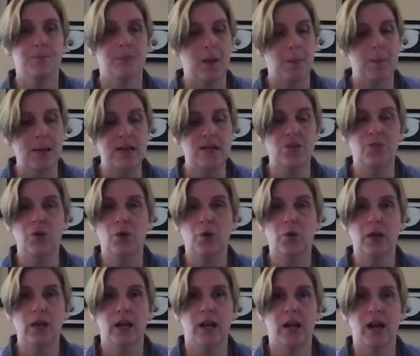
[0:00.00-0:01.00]
made to feel
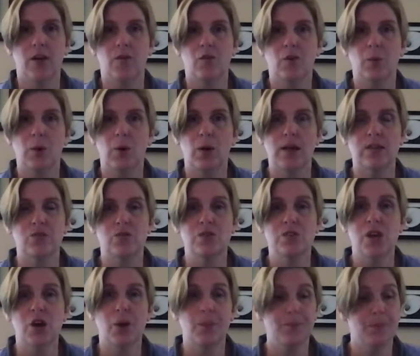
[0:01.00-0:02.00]
really uncomfortable as a
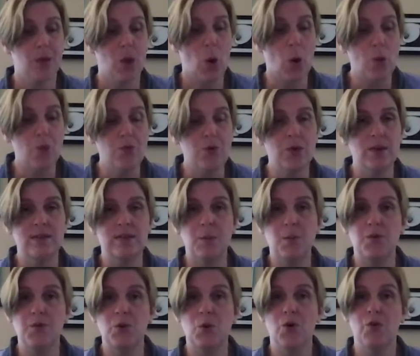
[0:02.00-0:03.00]
result. Hopefully some
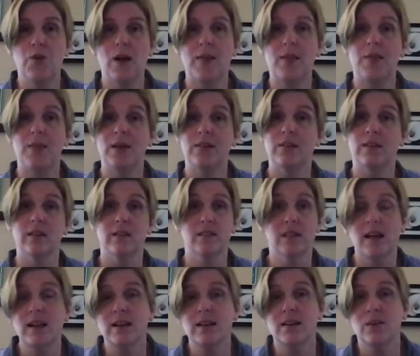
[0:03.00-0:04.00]
of you will find that that's
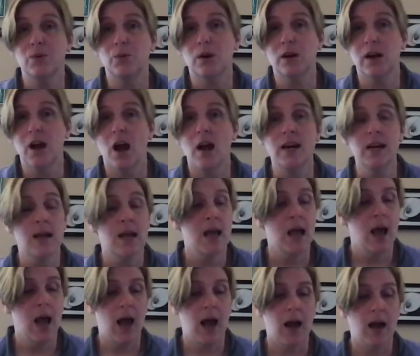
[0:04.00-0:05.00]
exciting to work on,
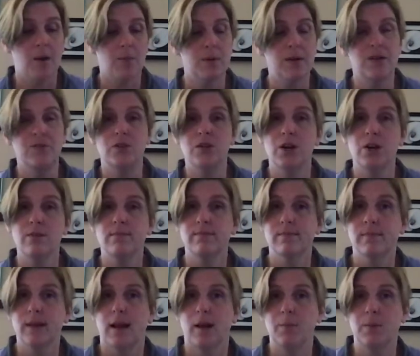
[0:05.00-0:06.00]
but if you don't,
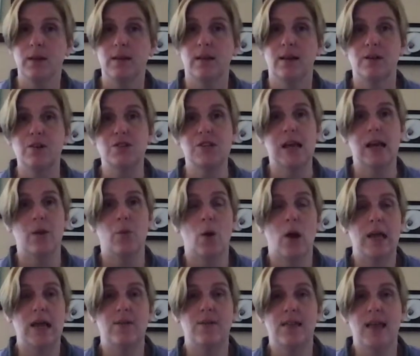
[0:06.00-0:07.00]
I completely understand and want
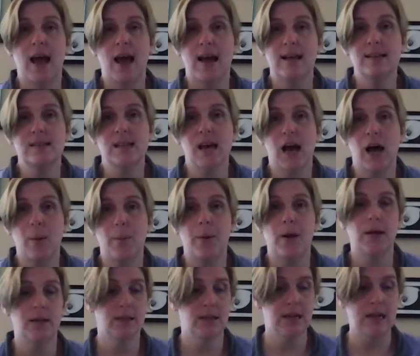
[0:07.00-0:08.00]
to give you the heads up
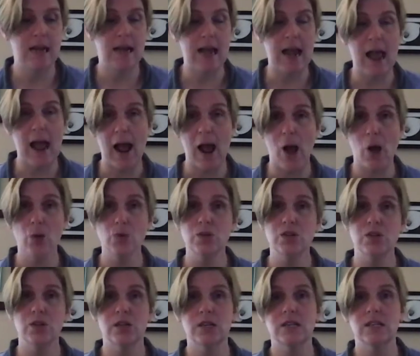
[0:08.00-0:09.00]
now
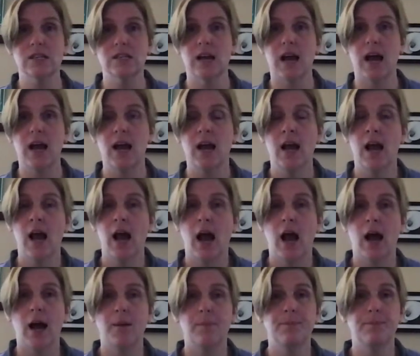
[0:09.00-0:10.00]
so that it's not
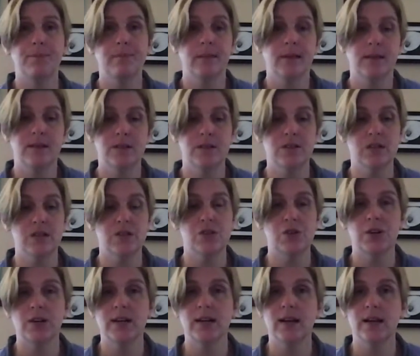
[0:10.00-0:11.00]

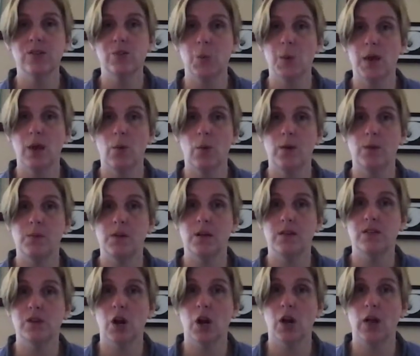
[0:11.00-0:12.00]
disconcerting next week when we
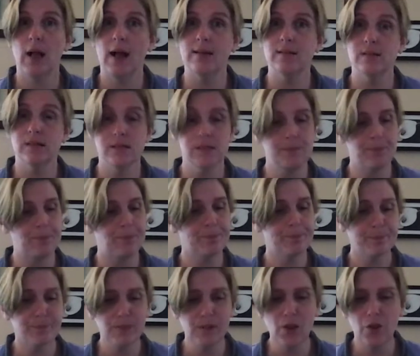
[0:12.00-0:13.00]
start classes.
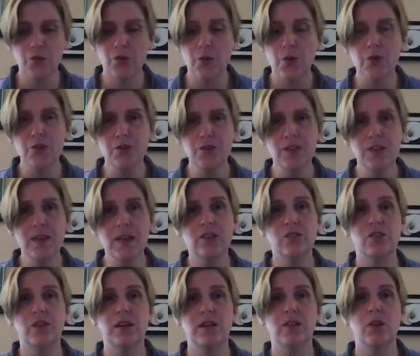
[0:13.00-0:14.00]
So those are the things.
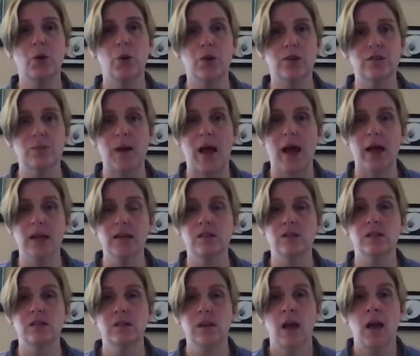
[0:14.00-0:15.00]
You need the course
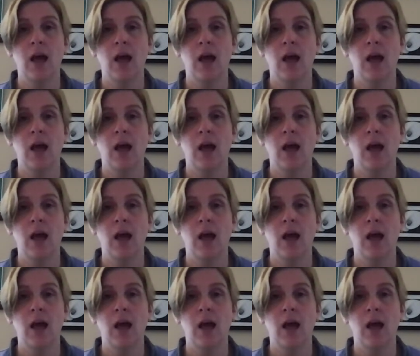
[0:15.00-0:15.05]
packets.